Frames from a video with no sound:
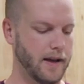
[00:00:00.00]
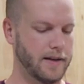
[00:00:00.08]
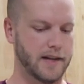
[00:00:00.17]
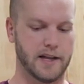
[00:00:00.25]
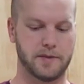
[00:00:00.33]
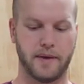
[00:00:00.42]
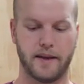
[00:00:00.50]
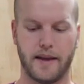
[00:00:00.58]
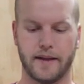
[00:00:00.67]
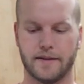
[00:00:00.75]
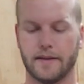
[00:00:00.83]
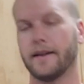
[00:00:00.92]
tells me
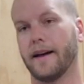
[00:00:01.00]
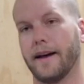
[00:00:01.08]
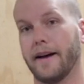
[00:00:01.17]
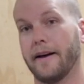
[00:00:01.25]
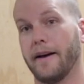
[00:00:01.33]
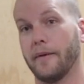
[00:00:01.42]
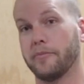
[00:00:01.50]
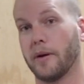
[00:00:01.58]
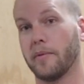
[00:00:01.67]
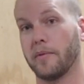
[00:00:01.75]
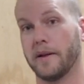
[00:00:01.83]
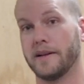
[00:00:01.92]
that I'm
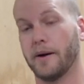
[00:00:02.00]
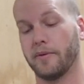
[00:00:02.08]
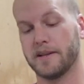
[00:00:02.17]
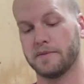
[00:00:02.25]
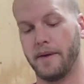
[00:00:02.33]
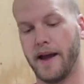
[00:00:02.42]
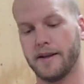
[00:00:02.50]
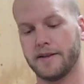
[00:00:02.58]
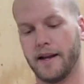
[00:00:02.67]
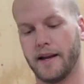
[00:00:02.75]
probably done with this batch,